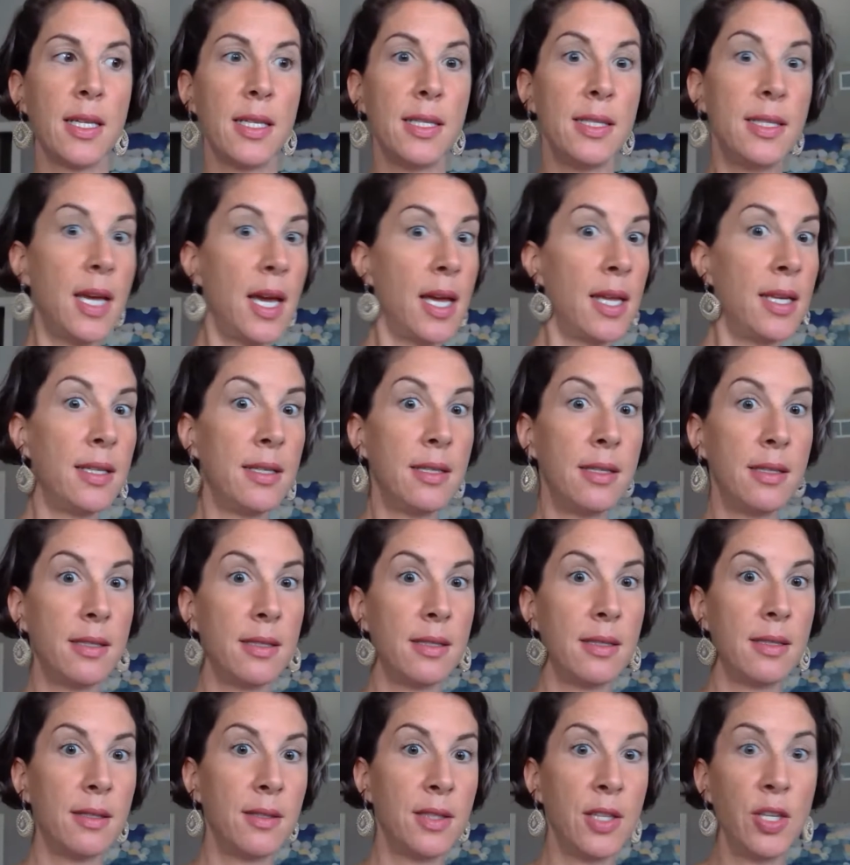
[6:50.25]
done
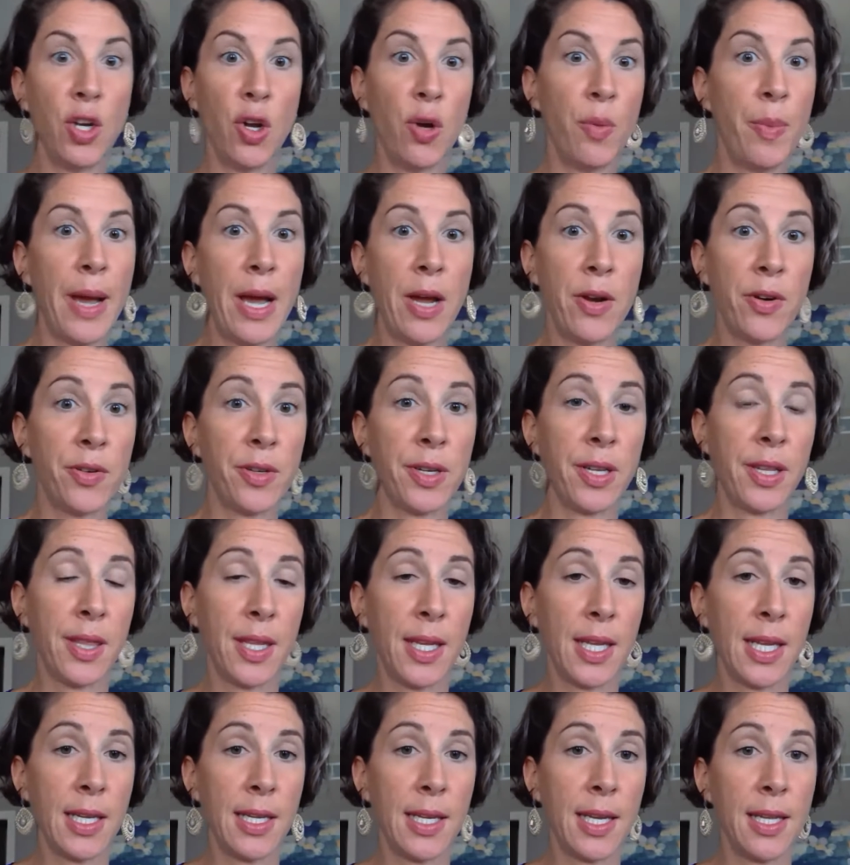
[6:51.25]
the no boundary
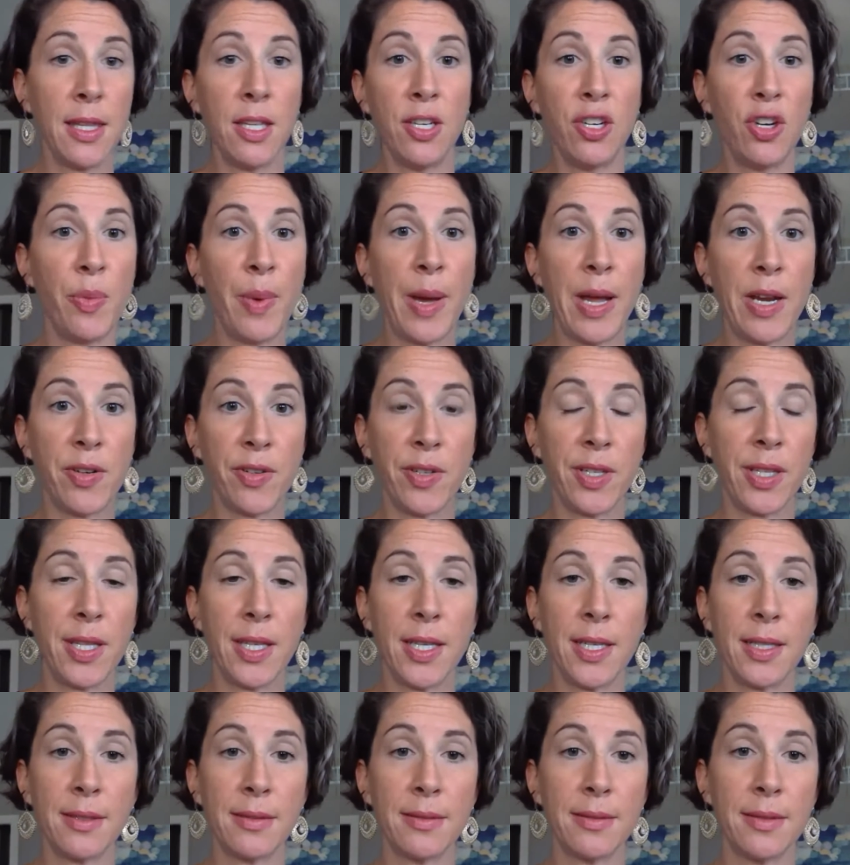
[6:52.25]
thing, and the no boundary
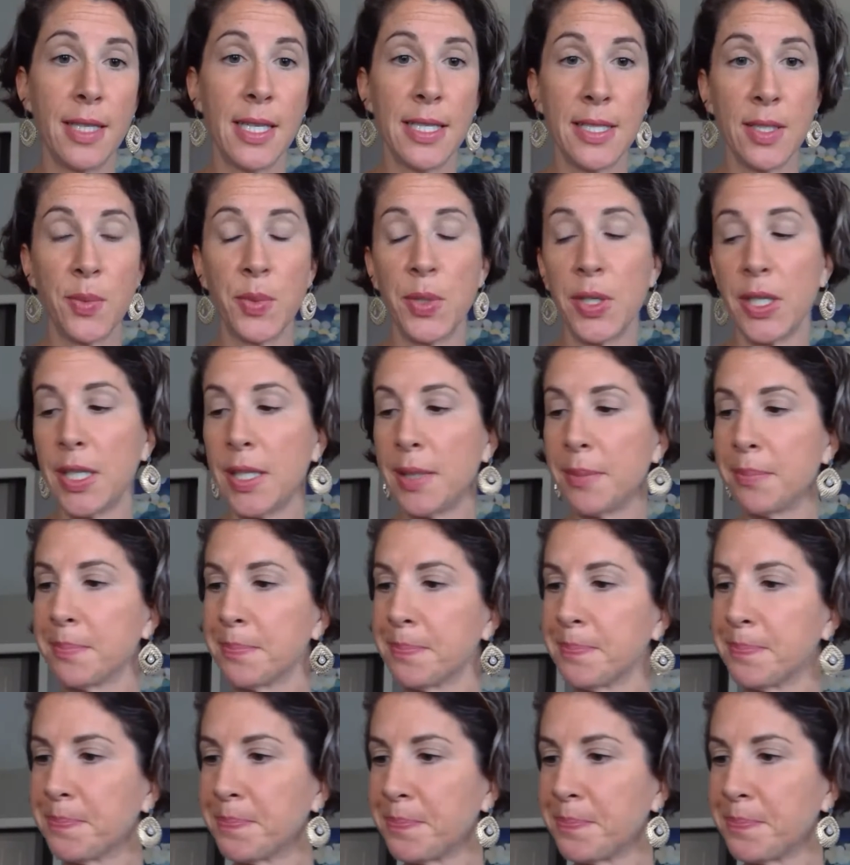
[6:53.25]
thing isn't working.